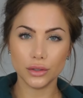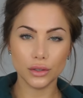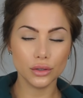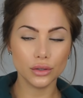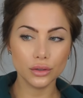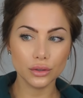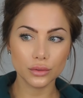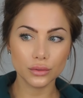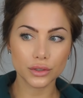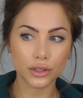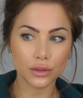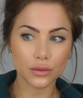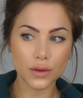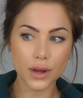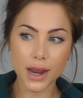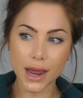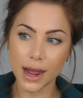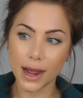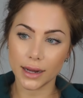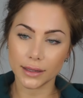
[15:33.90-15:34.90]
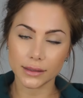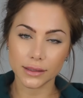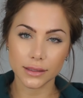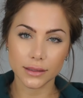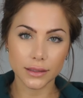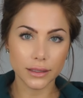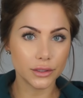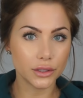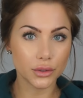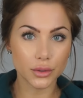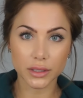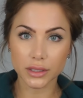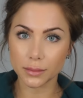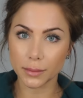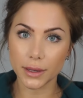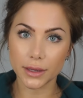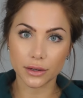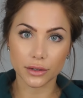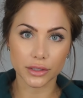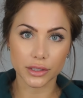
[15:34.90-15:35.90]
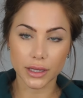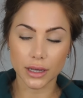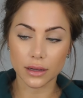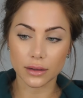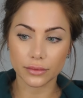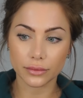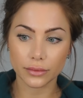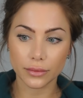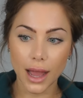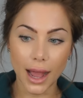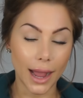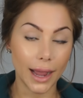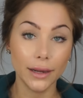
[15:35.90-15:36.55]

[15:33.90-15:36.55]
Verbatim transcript: You do not need to explain yourself.